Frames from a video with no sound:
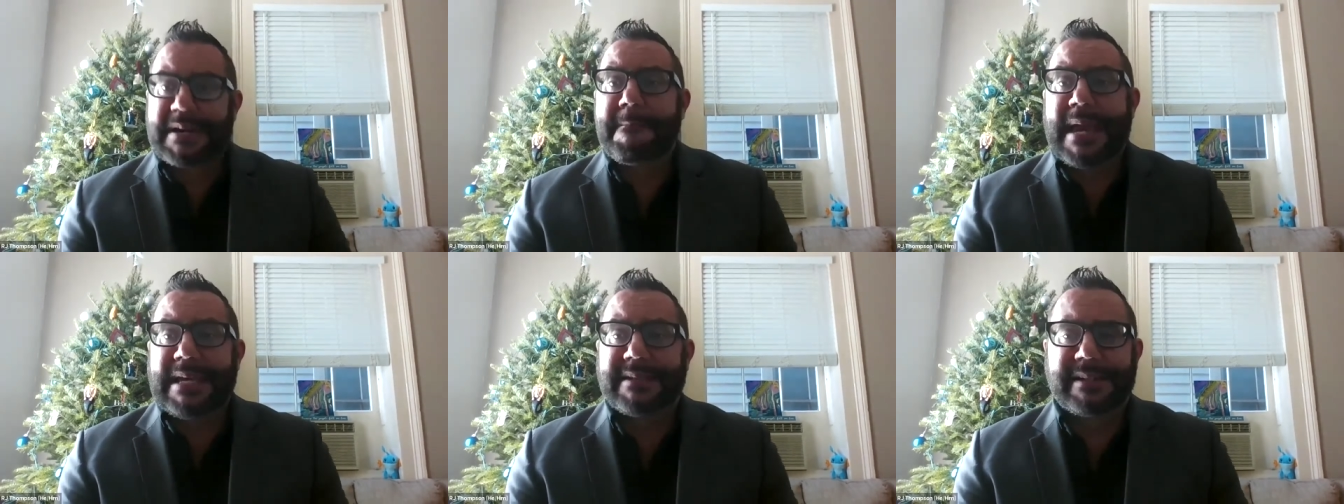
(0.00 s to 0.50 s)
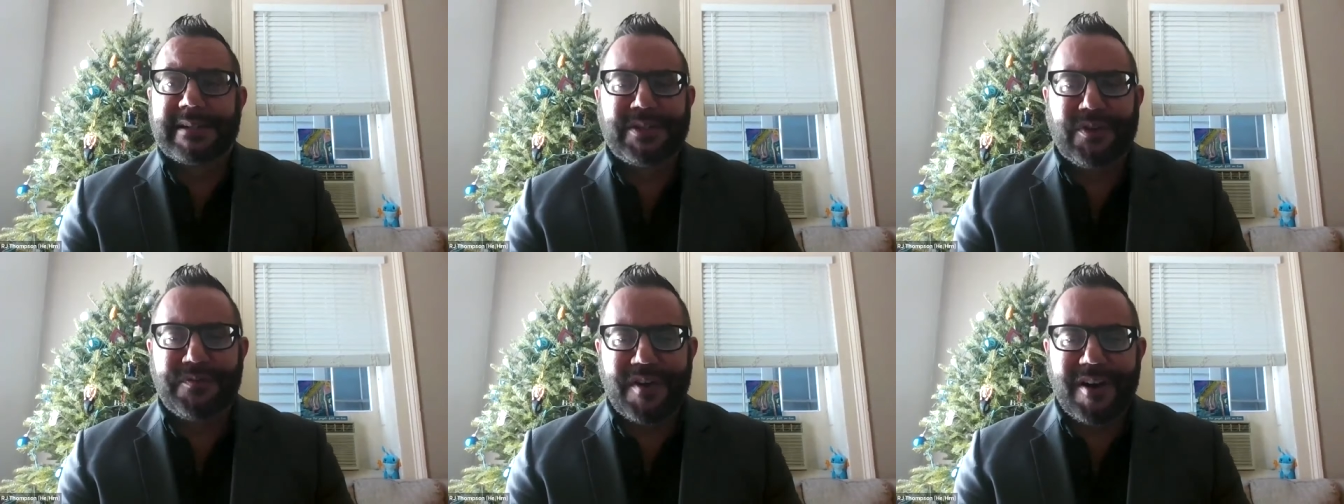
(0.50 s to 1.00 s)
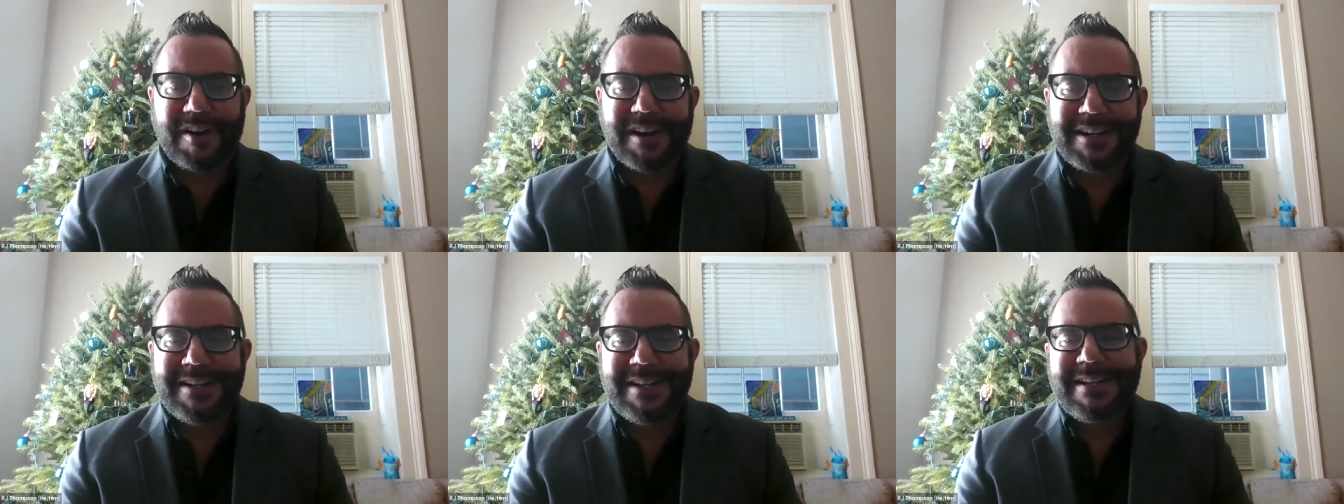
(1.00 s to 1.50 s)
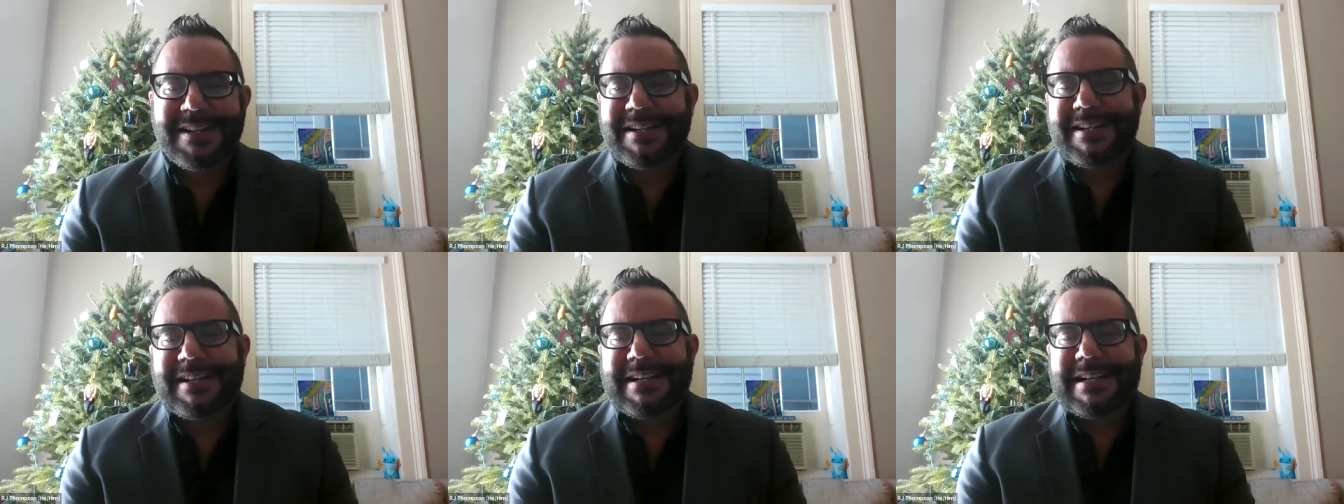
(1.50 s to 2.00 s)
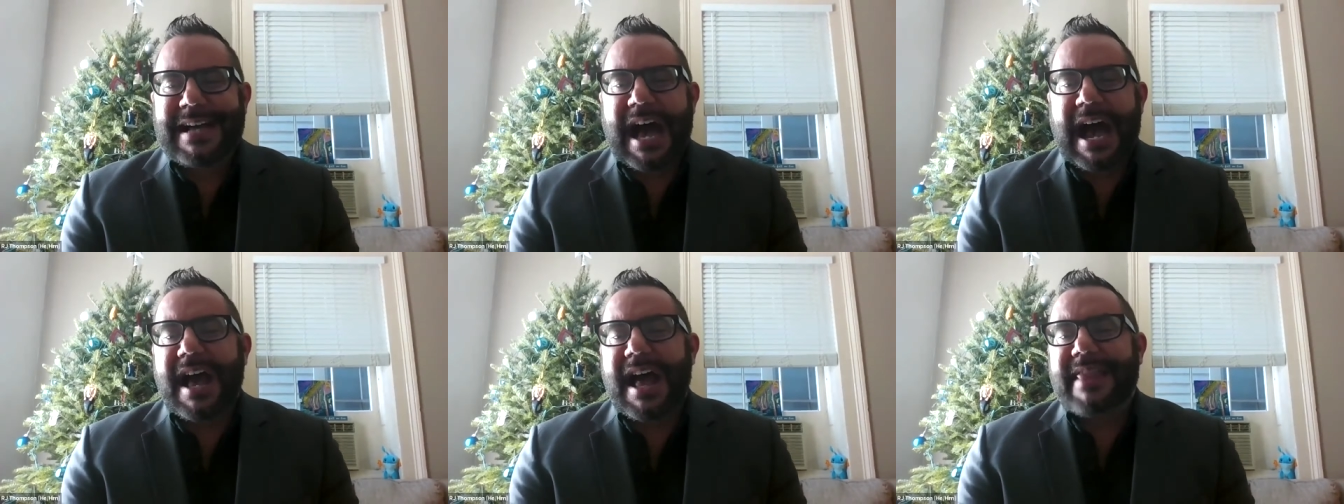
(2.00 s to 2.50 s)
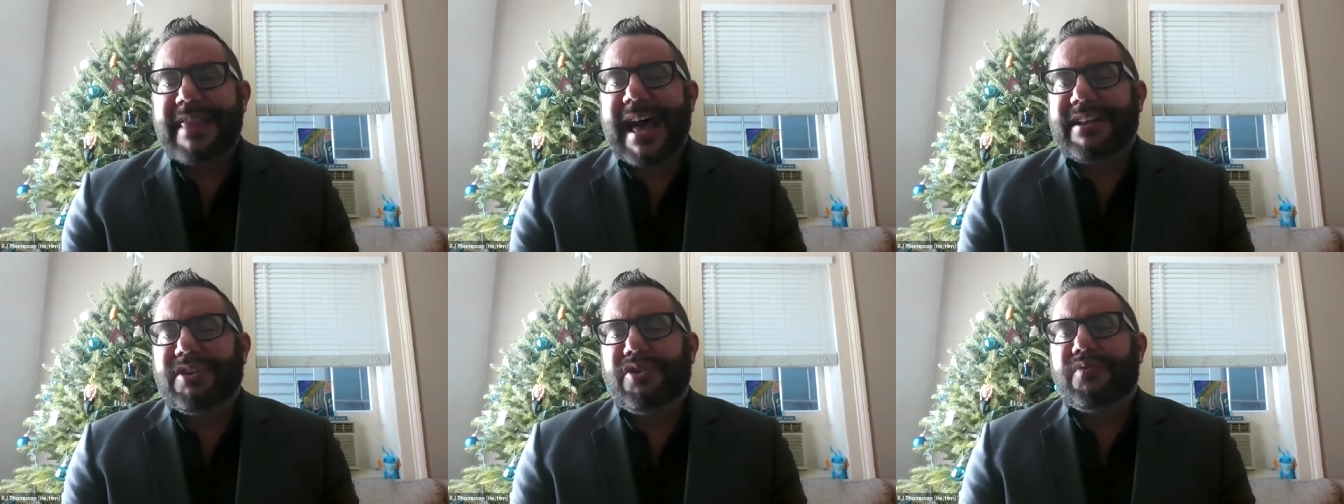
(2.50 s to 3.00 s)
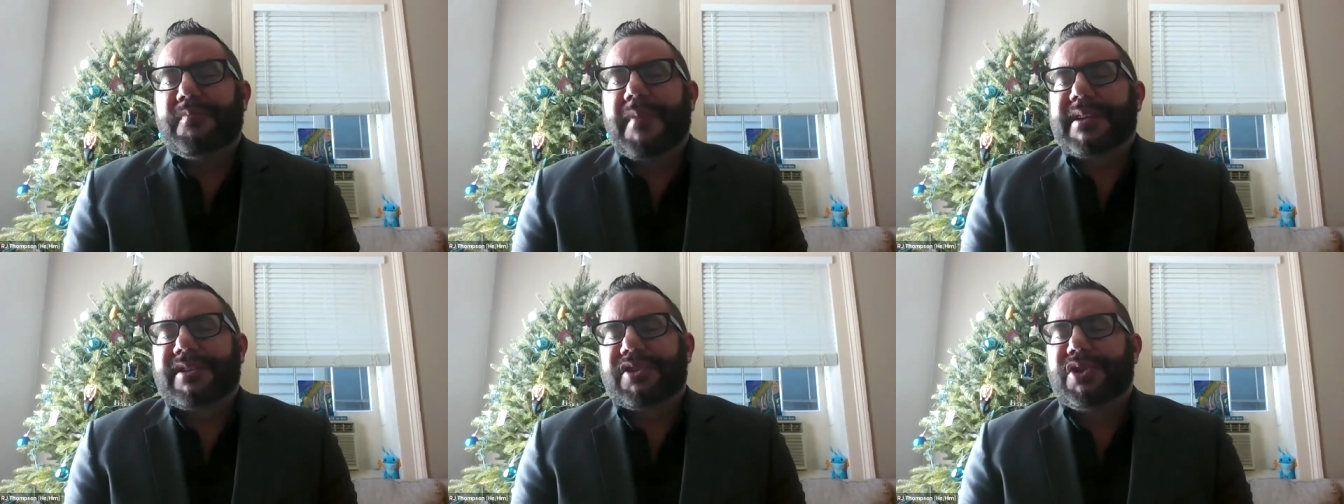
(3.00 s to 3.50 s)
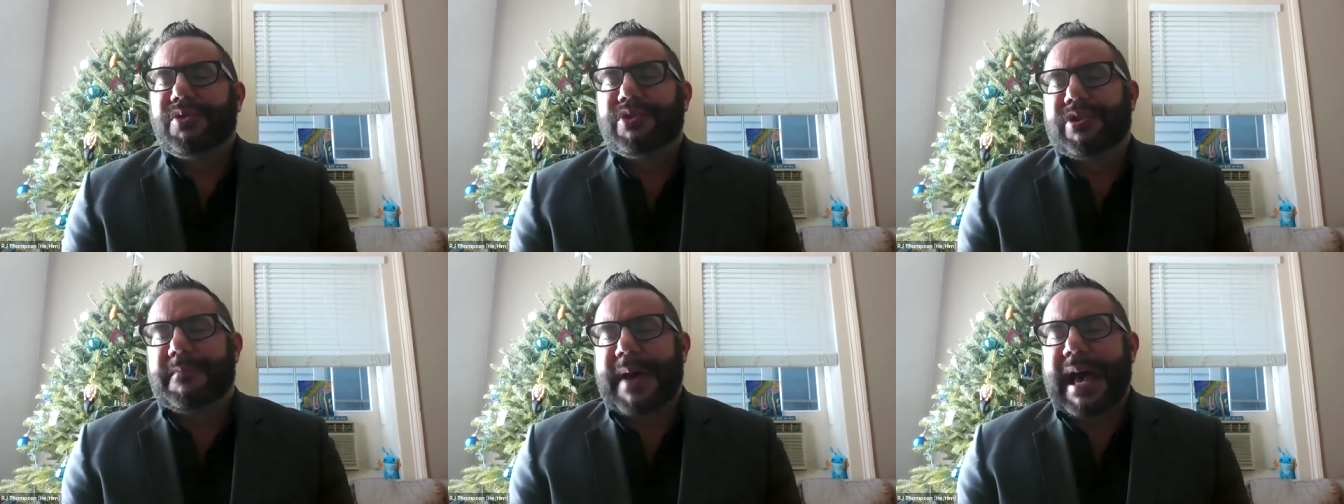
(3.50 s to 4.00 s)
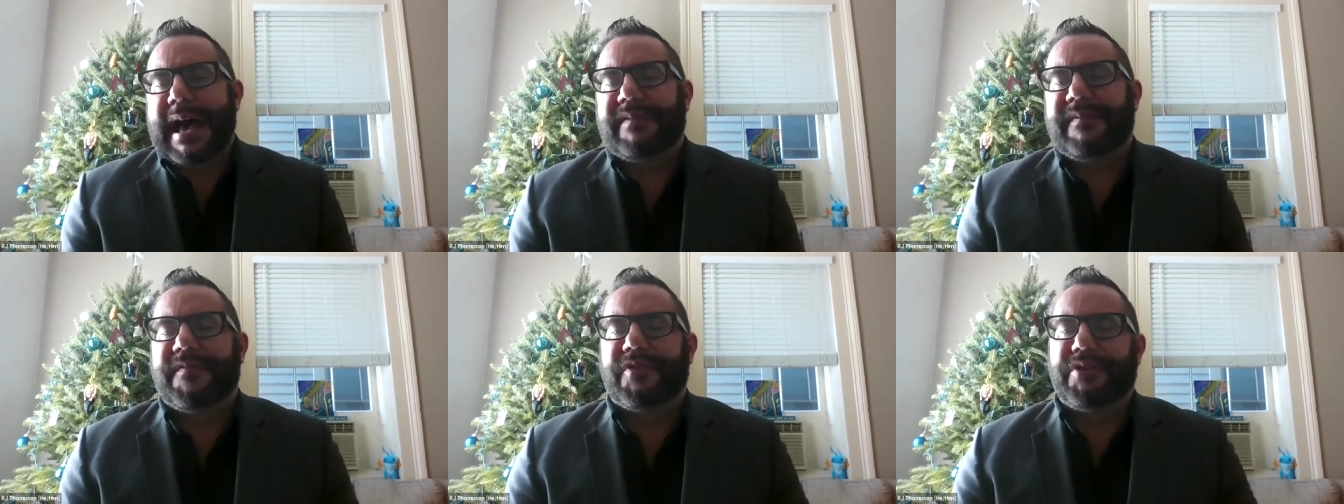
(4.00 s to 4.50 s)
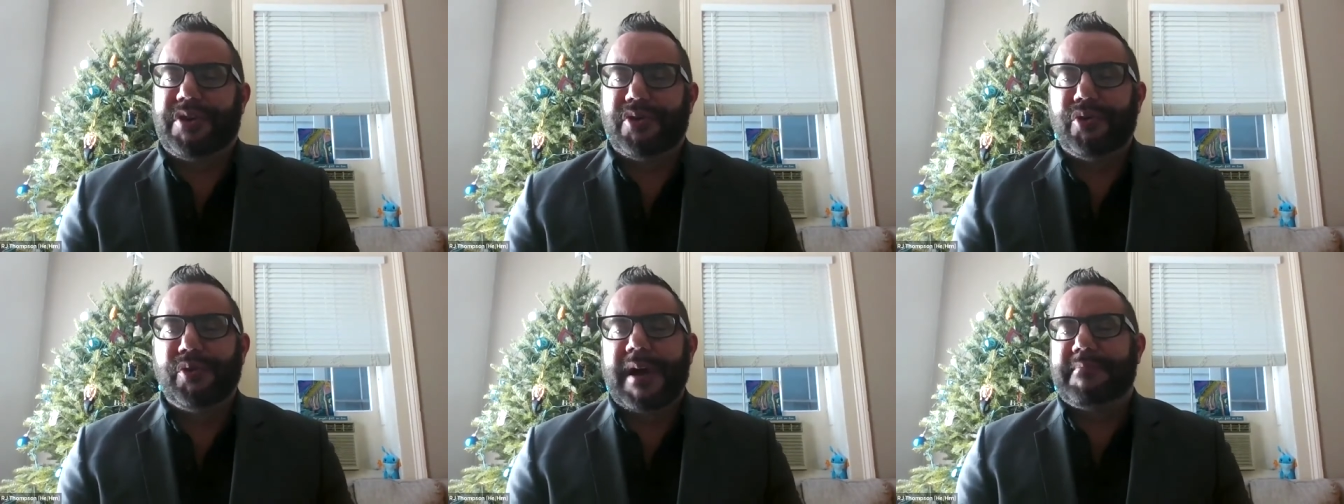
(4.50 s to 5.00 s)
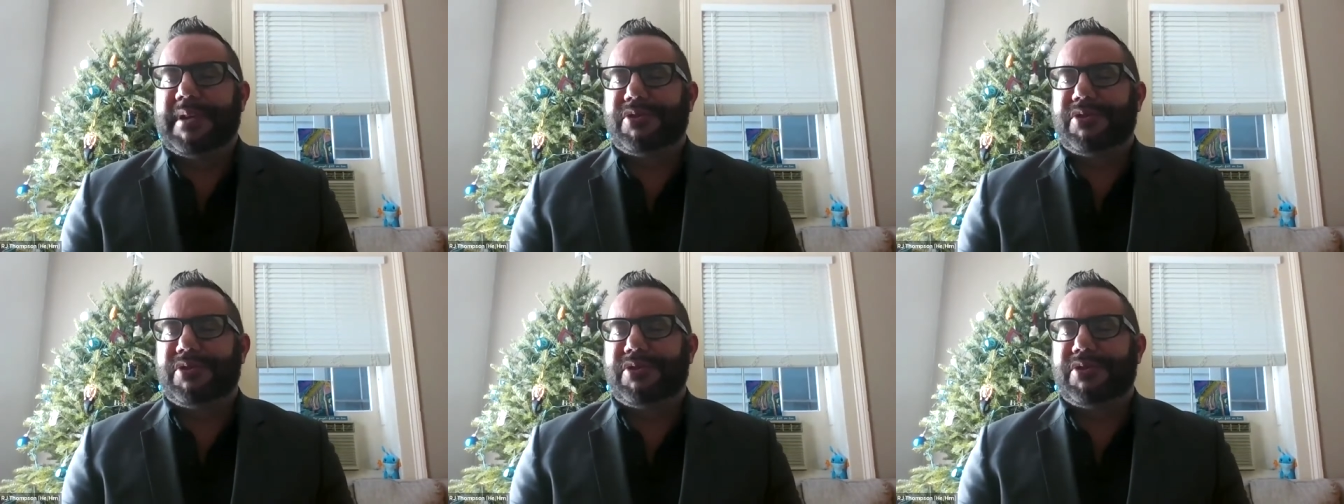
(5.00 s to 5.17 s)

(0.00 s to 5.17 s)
amazing so far, that you must choose your path for you and be